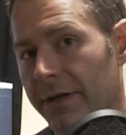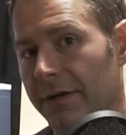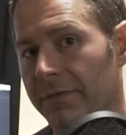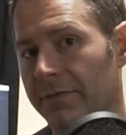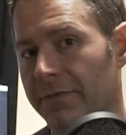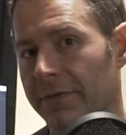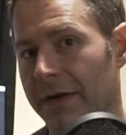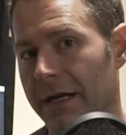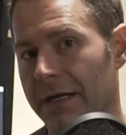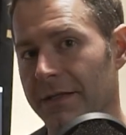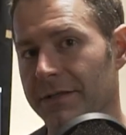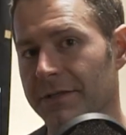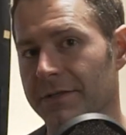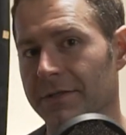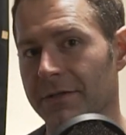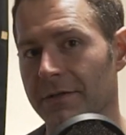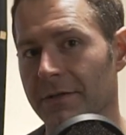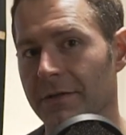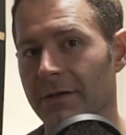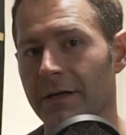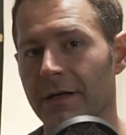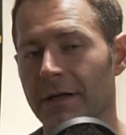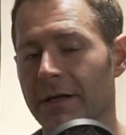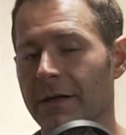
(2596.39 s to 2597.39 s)

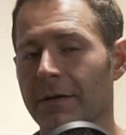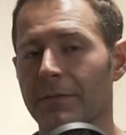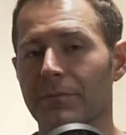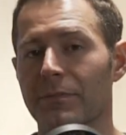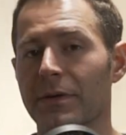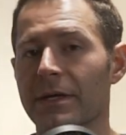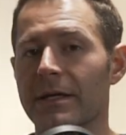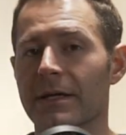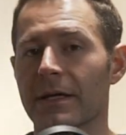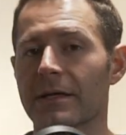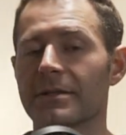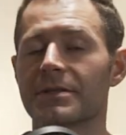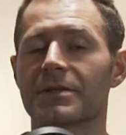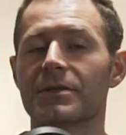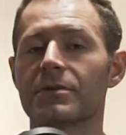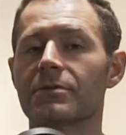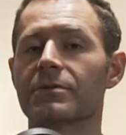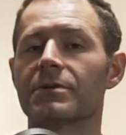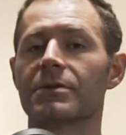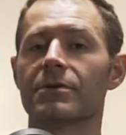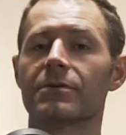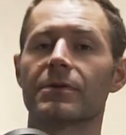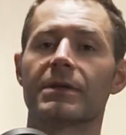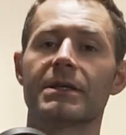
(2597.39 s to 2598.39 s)
faster because you
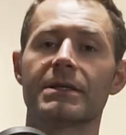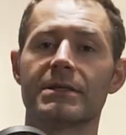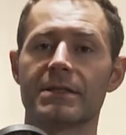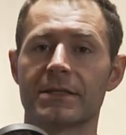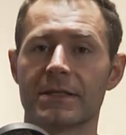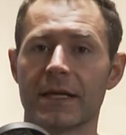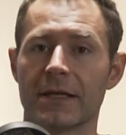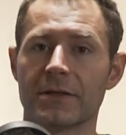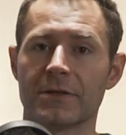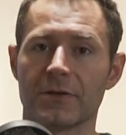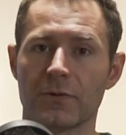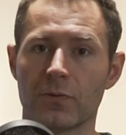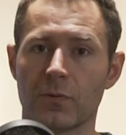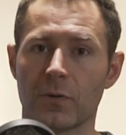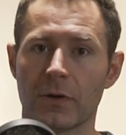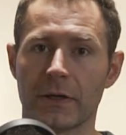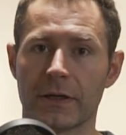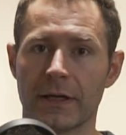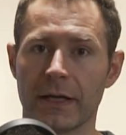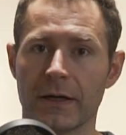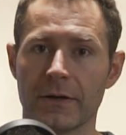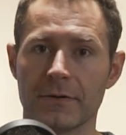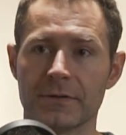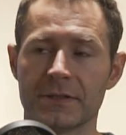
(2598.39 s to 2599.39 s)
do these center
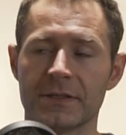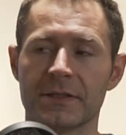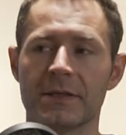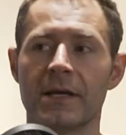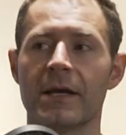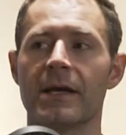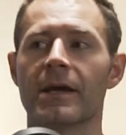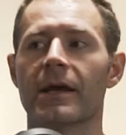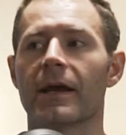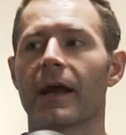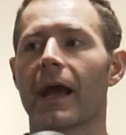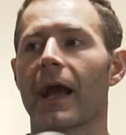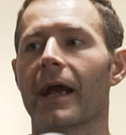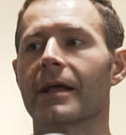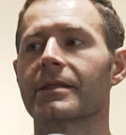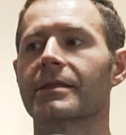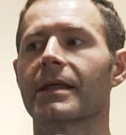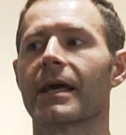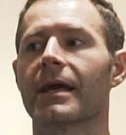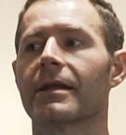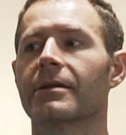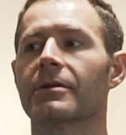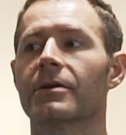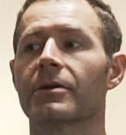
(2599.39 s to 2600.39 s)
workouts. And
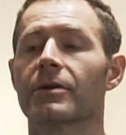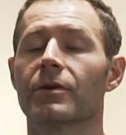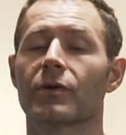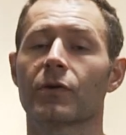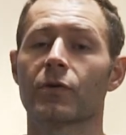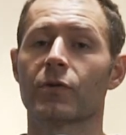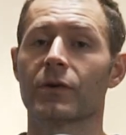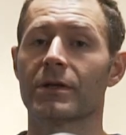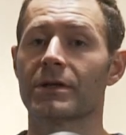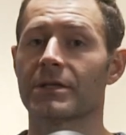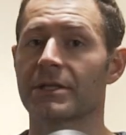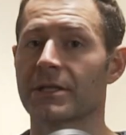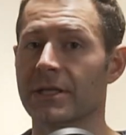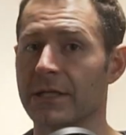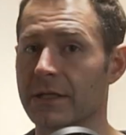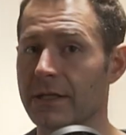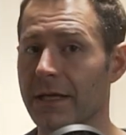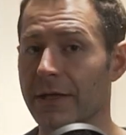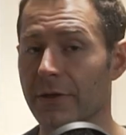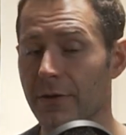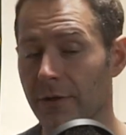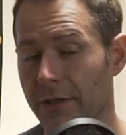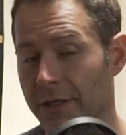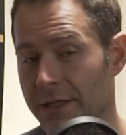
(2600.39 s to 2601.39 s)
then
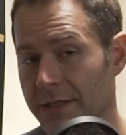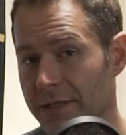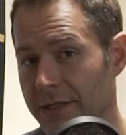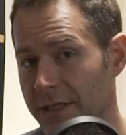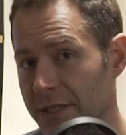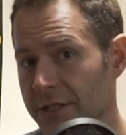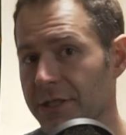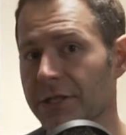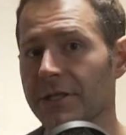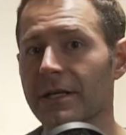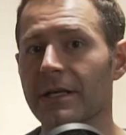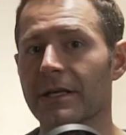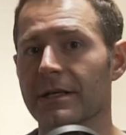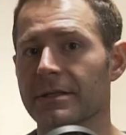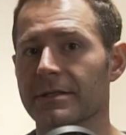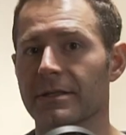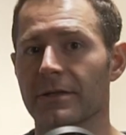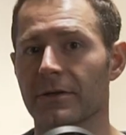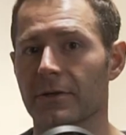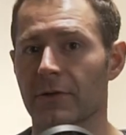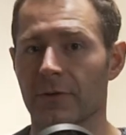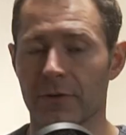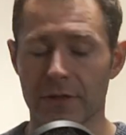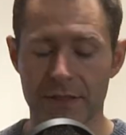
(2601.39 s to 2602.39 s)
your conditioning is
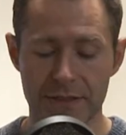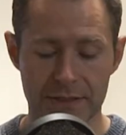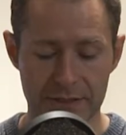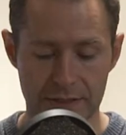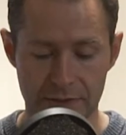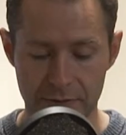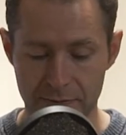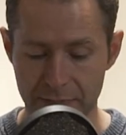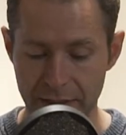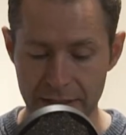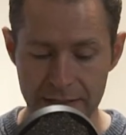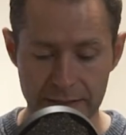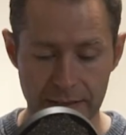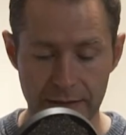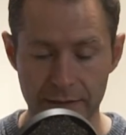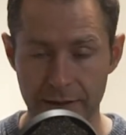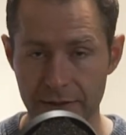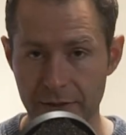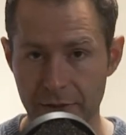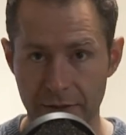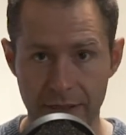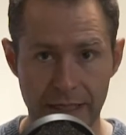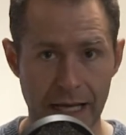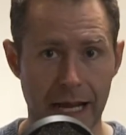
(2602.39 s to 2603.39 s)
increased. So
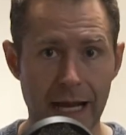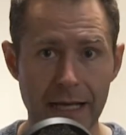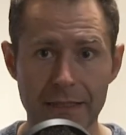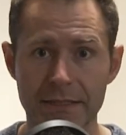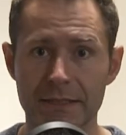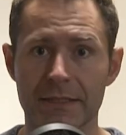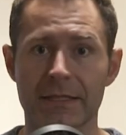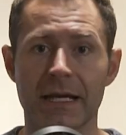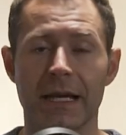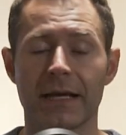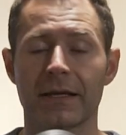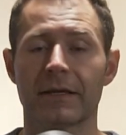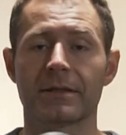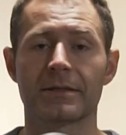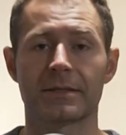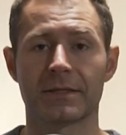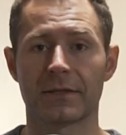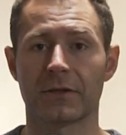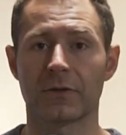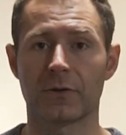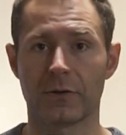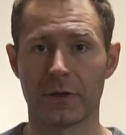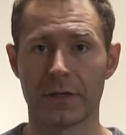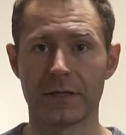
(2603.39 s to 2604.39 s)
basically your gas tank is
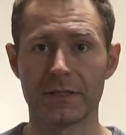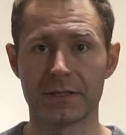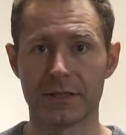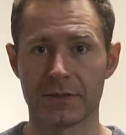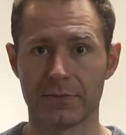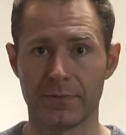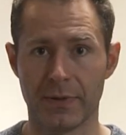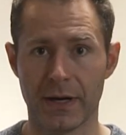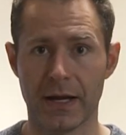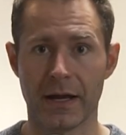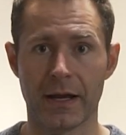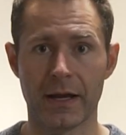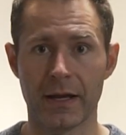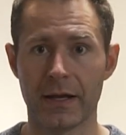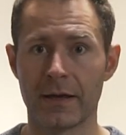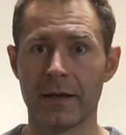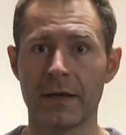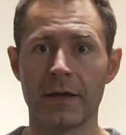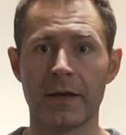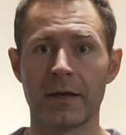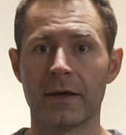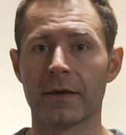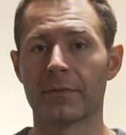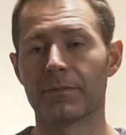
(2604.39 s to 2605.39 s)
increased by
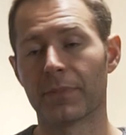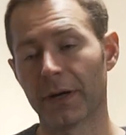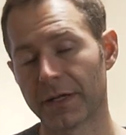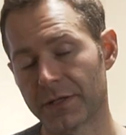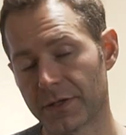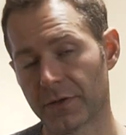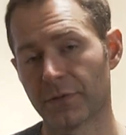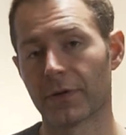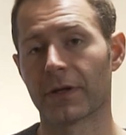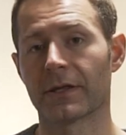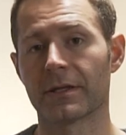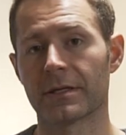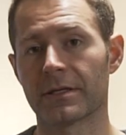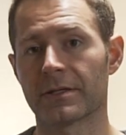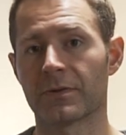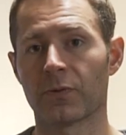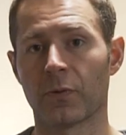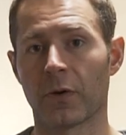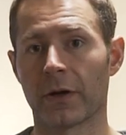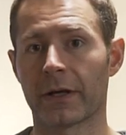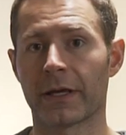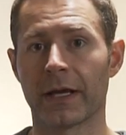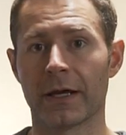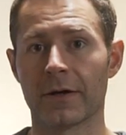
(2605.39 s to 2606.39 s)
doing these
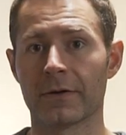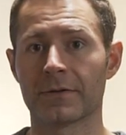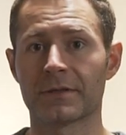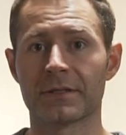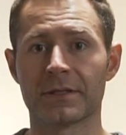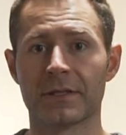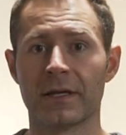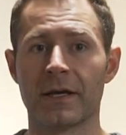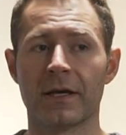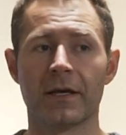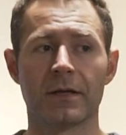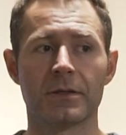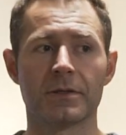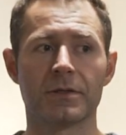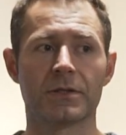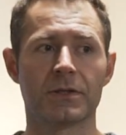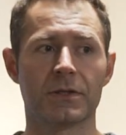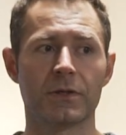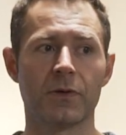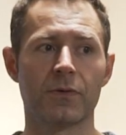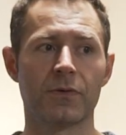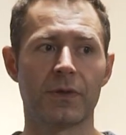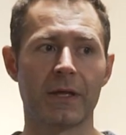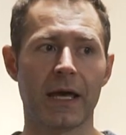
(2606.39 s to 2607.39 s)
workouts.
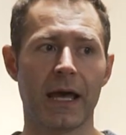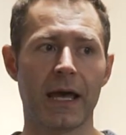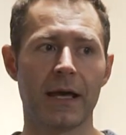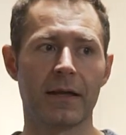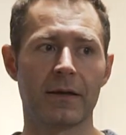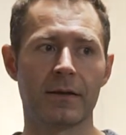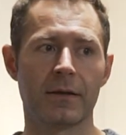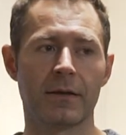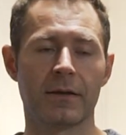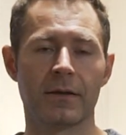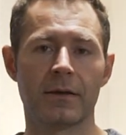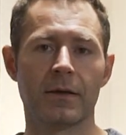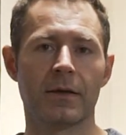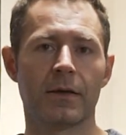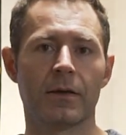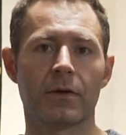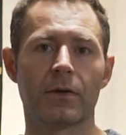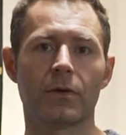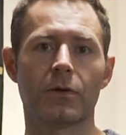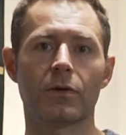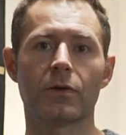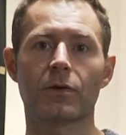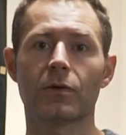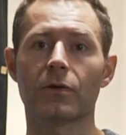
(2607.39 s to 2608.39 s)
So then
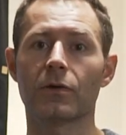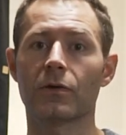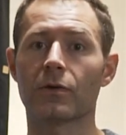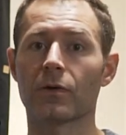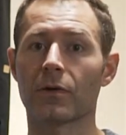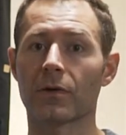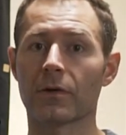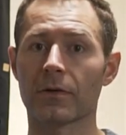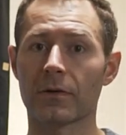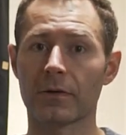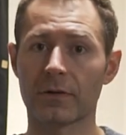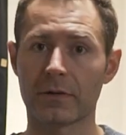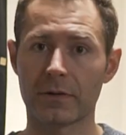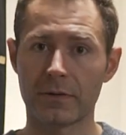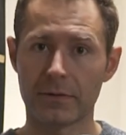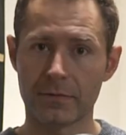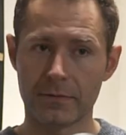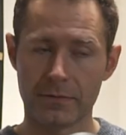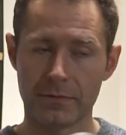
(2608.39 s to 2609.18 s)
your